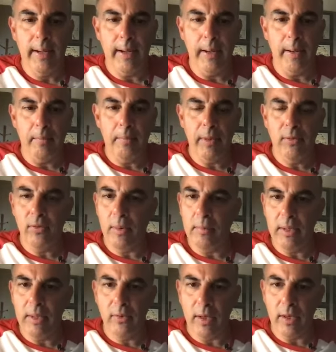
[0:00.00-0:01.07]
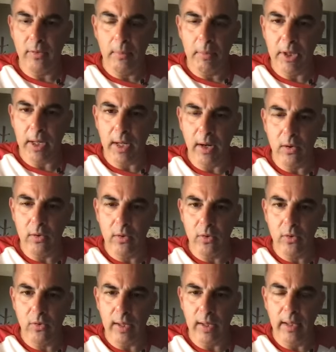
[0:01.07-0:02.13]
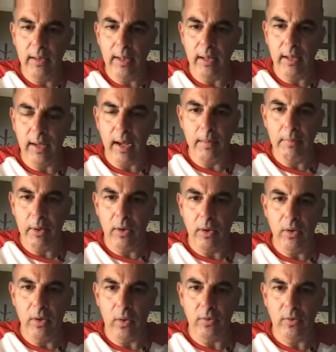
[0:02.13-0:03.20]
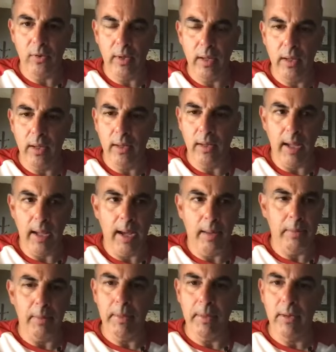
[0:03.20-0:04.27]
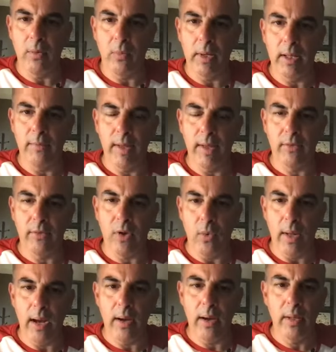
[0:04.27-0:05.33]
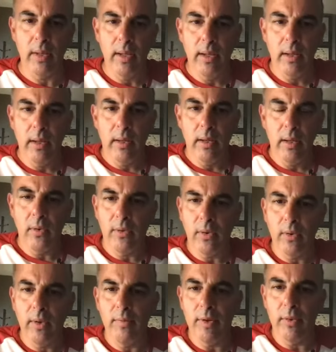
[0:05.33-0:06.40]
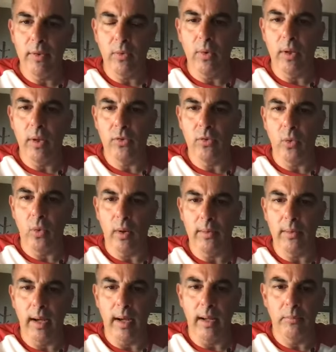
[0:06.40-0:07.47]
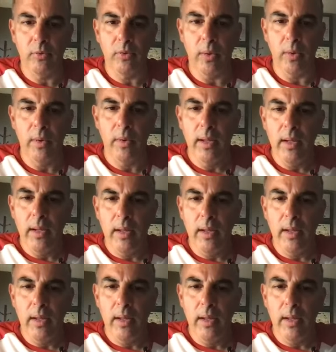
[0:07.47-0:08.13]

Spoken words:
If somebody sets a bunch of characters in that time period in New York City and they happen to be there when the events go down, they're living through a historic time. So,